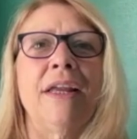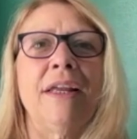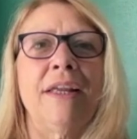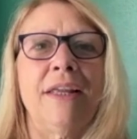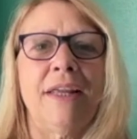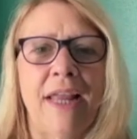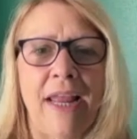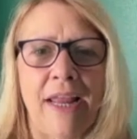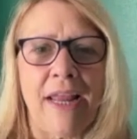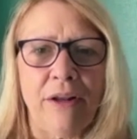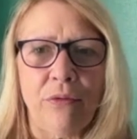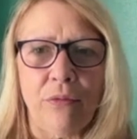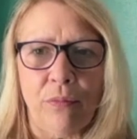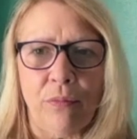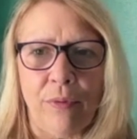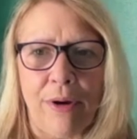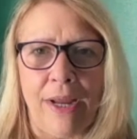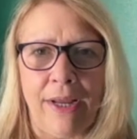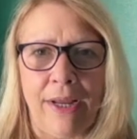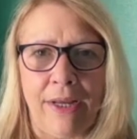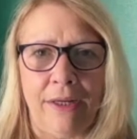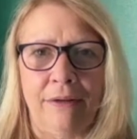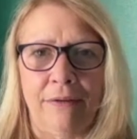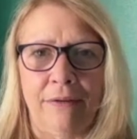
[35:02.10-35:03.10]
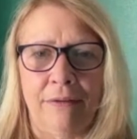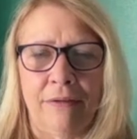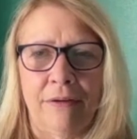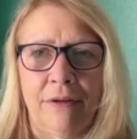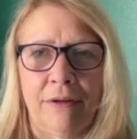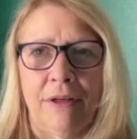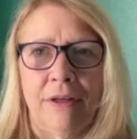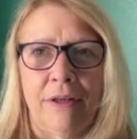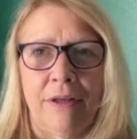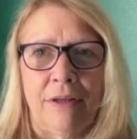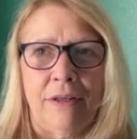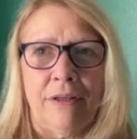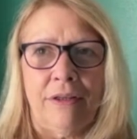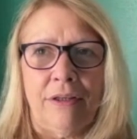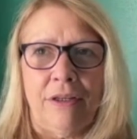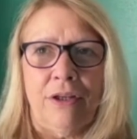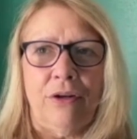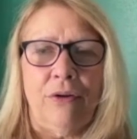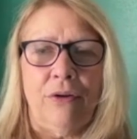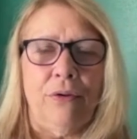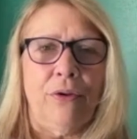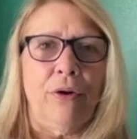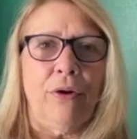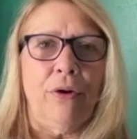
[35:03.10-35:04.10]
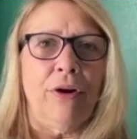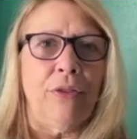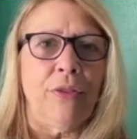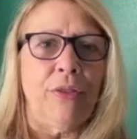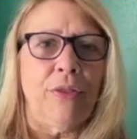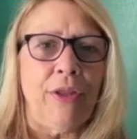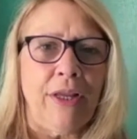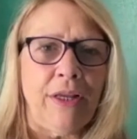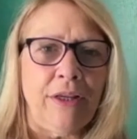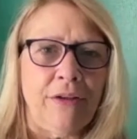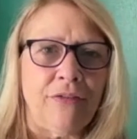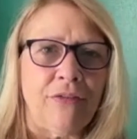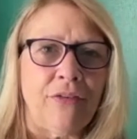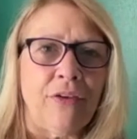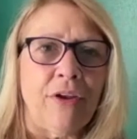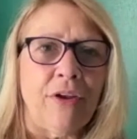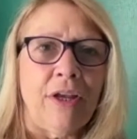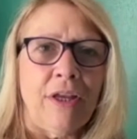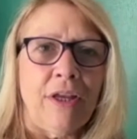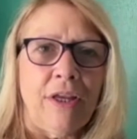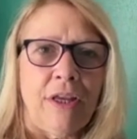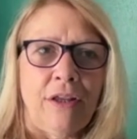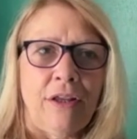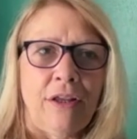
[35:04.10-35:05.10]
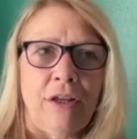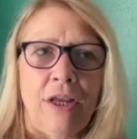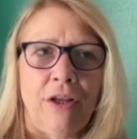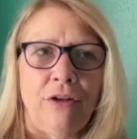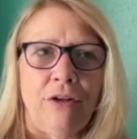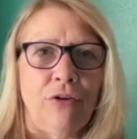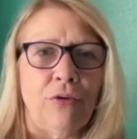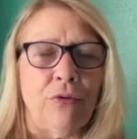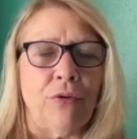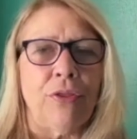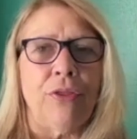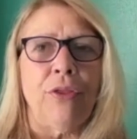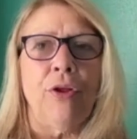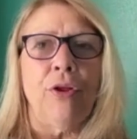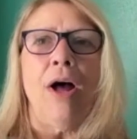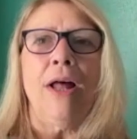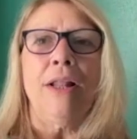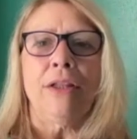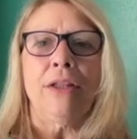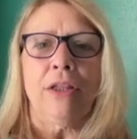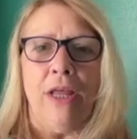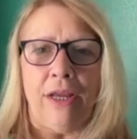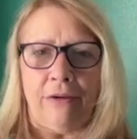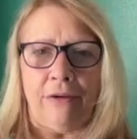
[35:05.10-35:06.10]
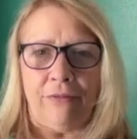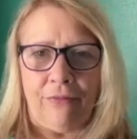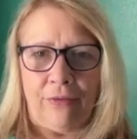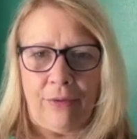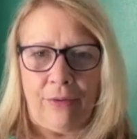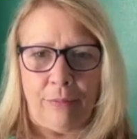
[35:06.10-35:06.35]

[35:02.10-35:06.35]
gateway. There are things in your thought life.